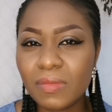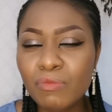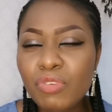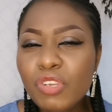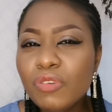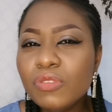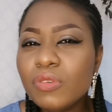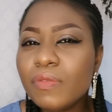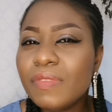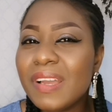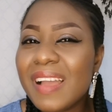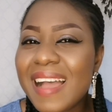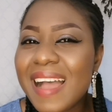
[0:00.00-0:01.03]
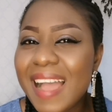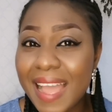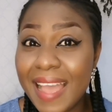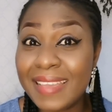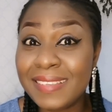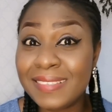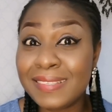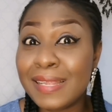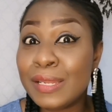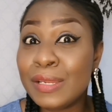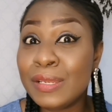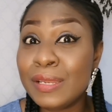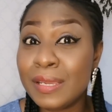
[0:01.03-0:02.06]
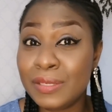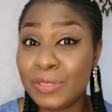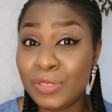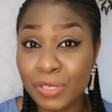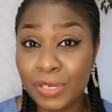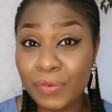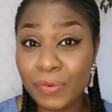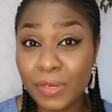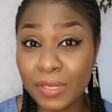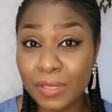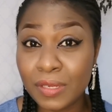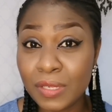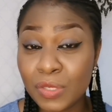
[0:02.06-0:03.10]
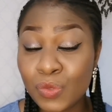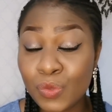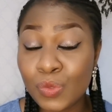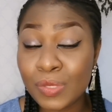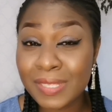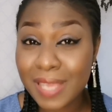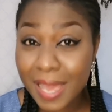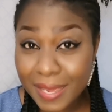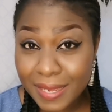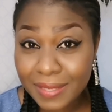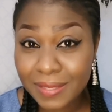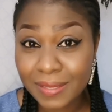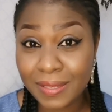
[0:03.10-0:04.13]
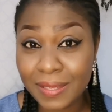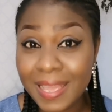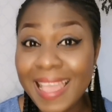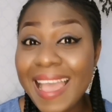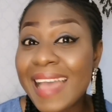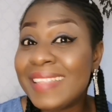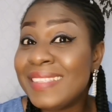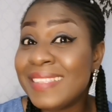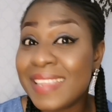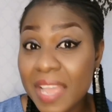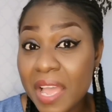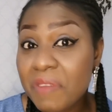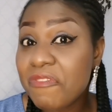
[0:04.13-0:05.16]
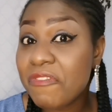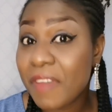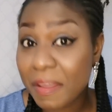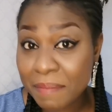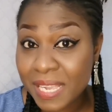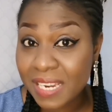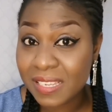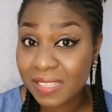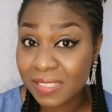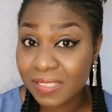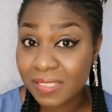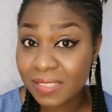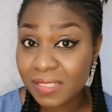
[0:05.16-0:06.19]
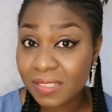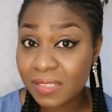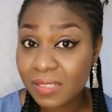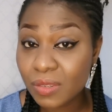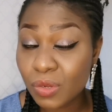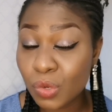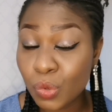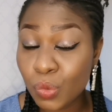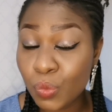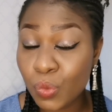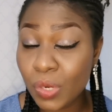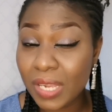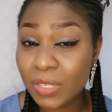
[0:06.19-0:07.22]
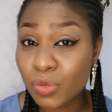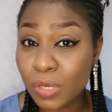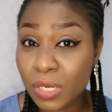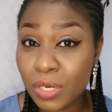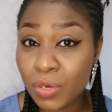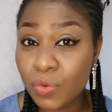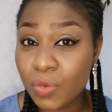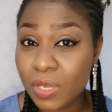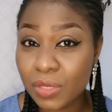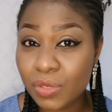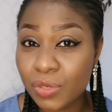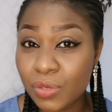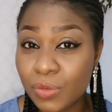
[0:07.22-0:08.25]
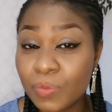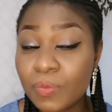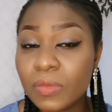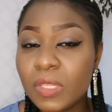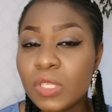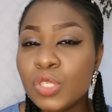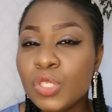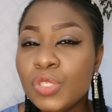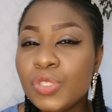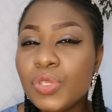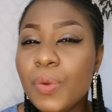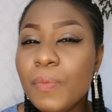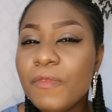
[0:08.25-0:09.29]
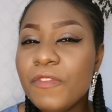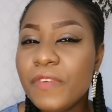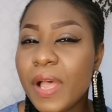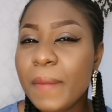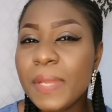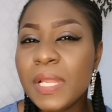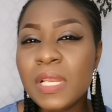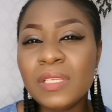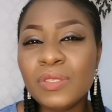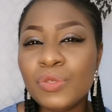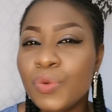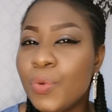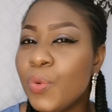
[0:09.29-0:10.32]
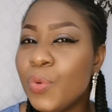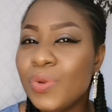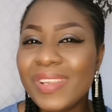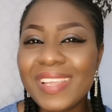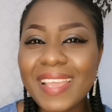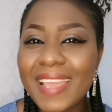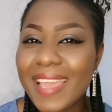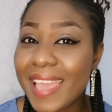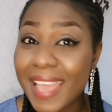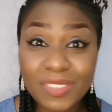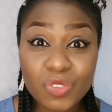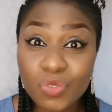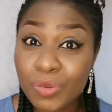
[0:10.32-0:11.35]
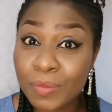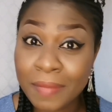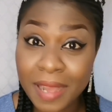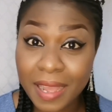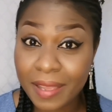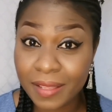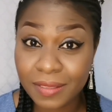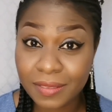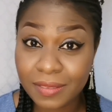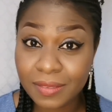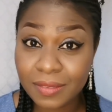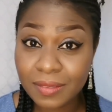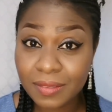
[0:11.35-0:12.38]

because of the eyes that the Nigerian society and their families would actually look at you. Some families go the extra miles.